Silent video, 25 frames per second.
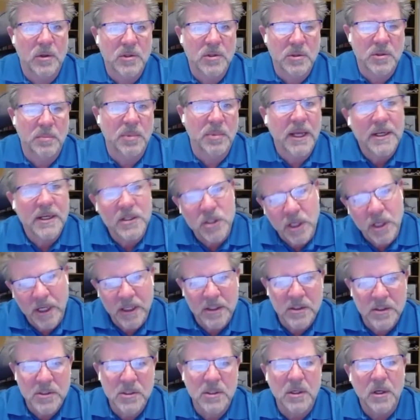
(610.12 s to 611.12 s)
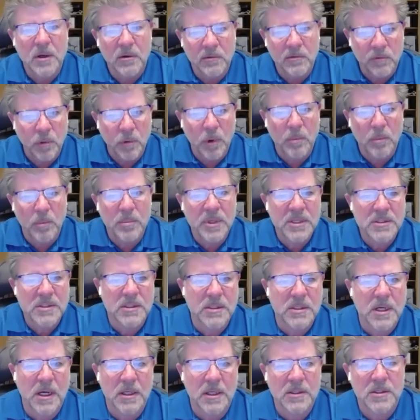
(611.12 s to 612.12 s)
supply chains for
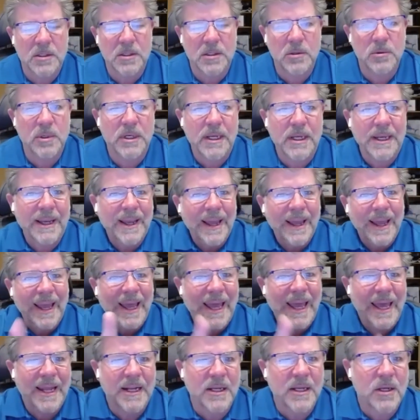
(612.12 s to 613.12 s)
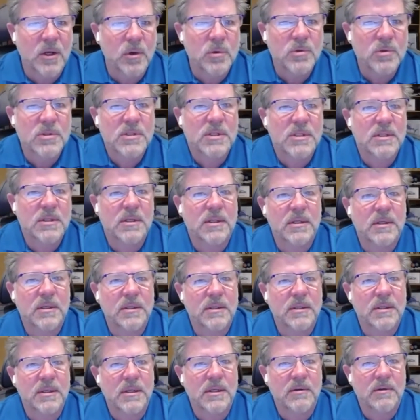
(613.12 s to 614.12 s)
business continuity. And it goes to
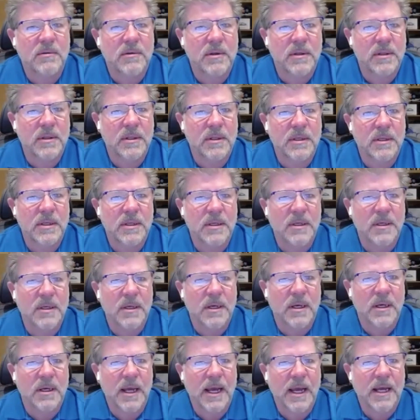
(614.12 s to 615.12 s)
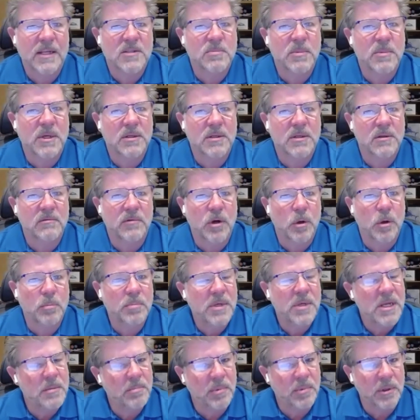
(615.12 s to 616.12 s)
the aspect of our
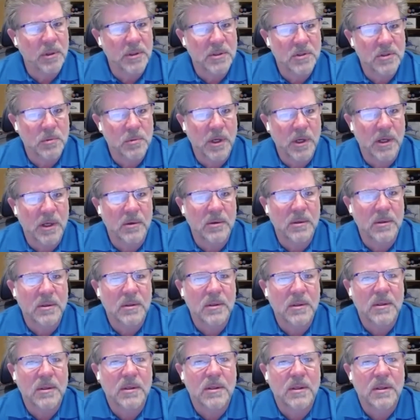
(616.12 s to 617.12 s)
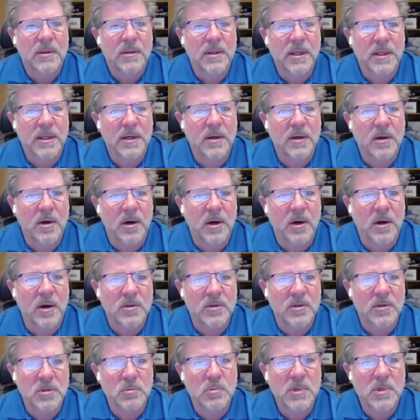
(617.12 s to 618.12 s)
people as well. That
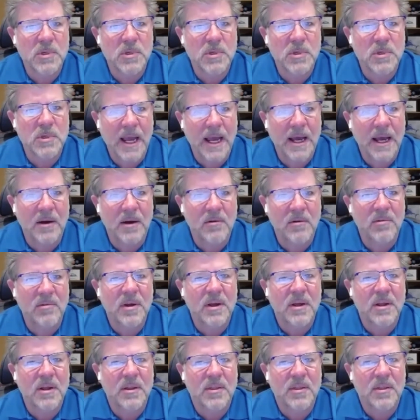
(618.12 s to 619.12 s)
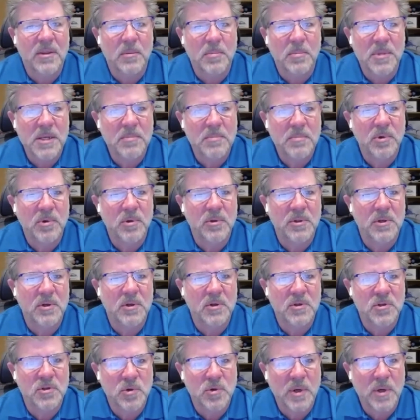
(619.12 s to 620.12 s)
do we have the people that
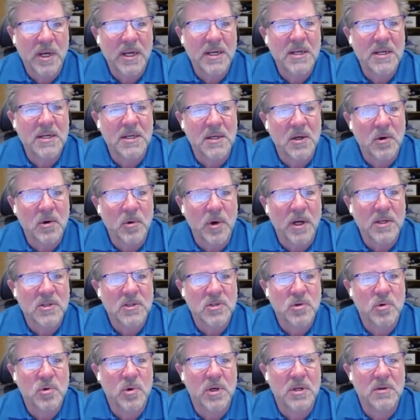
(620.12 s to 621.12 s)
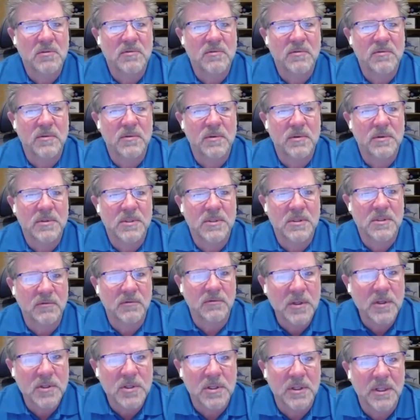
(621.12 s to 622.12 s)
are trained and cross-trained
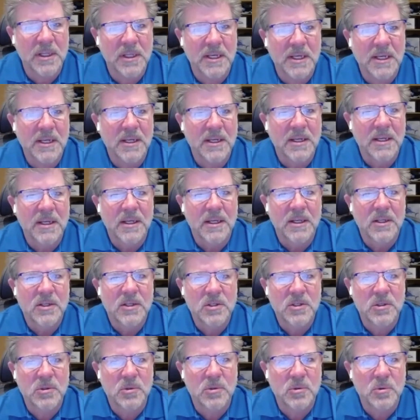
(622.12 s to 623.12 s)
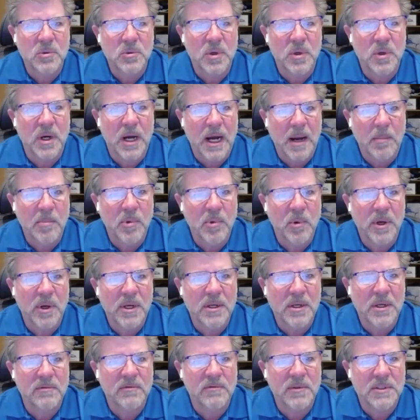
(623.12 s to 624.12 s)
sufficiently to
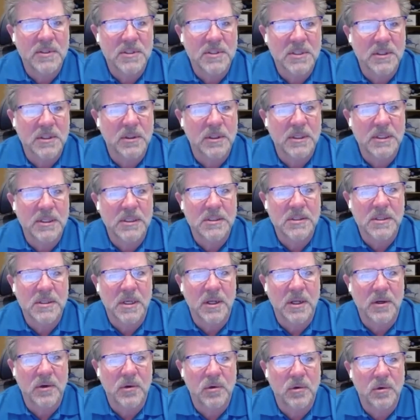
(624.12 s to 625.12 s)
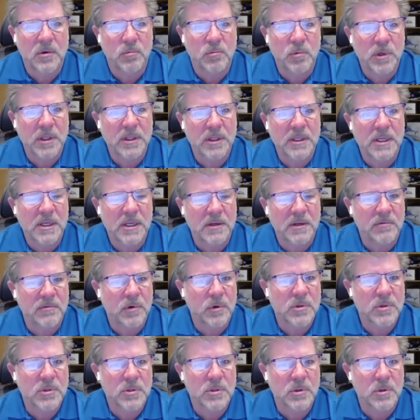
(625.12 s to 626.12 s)
operate facilities under really
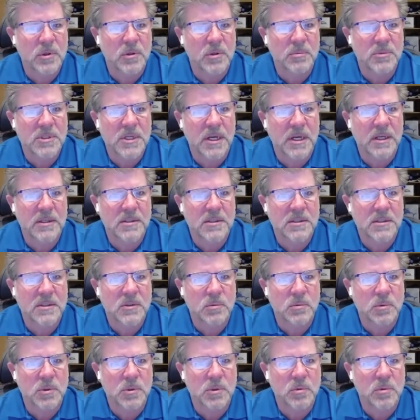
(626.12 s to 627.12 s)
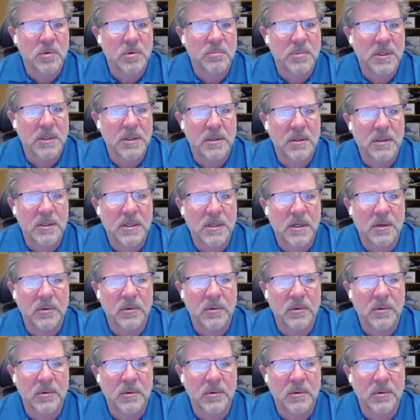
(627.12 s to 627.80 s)
adverse circumstances, which we've been,